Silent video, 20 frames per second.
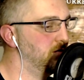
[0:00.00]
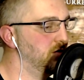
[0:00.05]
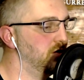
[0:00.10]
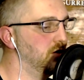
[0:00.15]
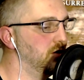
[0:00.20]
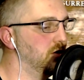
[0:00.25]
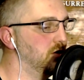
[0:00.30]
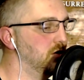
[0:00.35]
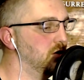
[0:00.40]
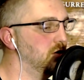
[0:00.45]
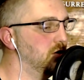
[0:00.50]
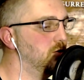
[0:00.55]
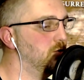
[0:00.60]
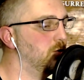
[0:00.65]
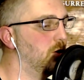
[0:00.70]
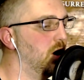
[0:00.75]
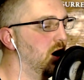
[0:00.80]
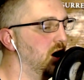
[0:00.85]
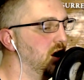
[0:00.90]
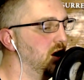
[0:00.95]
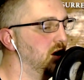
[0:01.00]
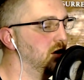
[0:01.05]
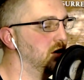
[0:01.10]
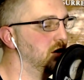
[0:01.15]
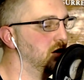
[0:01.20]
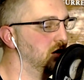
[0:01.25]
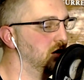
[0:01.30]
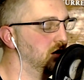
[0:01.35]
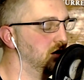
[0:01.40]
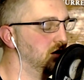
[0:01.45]
good wine
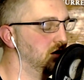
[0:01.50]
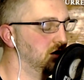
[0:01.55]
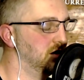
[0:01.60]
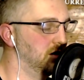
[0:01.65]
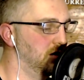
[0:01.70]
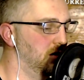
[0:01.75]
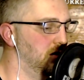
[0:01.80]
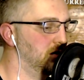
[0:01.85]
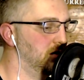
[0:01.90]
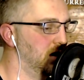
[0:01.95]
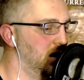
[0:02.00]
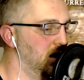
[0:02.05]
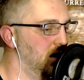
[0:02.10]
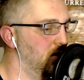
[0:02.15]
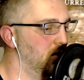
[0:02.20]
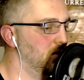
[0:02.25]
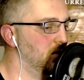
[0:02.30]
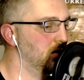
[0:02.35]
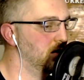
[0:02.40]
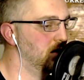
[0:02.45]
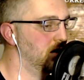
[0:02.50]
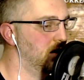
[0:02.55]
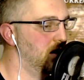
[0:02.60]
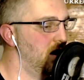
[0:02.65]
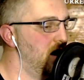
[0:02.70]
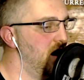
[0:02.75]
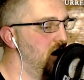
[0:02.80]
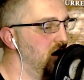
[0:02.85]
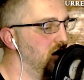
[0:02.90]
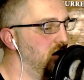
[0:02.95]
until now.
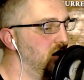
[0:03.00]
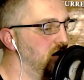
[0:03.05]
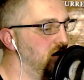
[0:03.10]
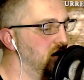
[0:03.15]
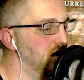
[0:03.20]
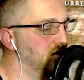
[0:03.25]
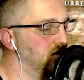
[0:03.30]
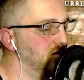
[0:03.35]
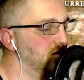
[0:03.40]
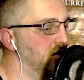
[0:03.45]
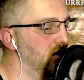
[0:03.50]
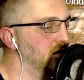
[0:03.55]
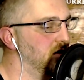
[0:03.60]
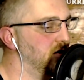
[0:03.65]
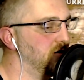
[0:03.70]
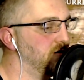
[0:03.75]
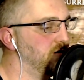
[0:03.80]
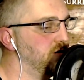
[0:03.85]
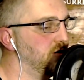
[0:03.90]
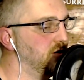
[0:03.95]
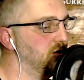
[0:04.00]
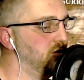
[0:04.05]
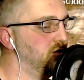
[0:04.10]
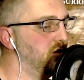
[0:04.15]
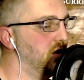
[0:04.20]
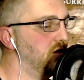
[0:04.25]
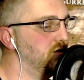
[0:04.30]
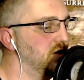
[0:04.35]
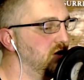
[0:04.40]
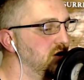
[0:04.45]
This, the first of his